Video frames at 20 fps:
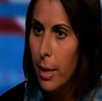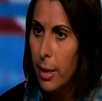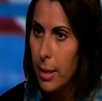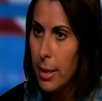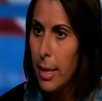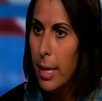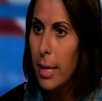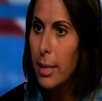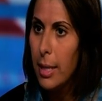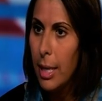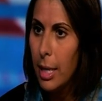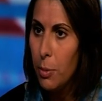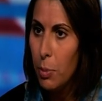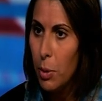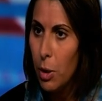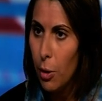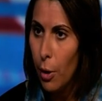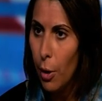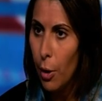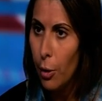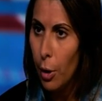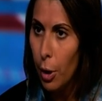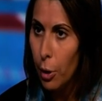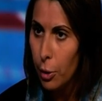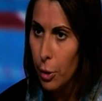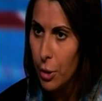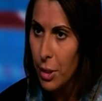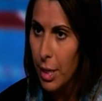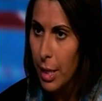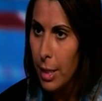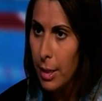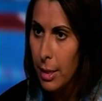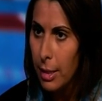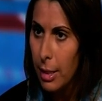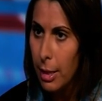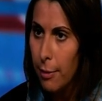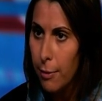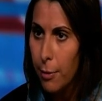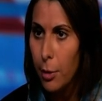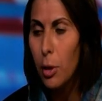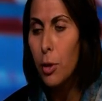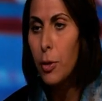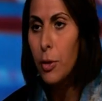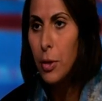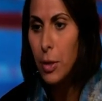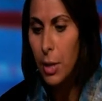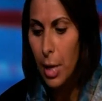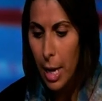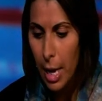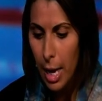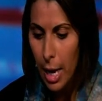says has been understated in France.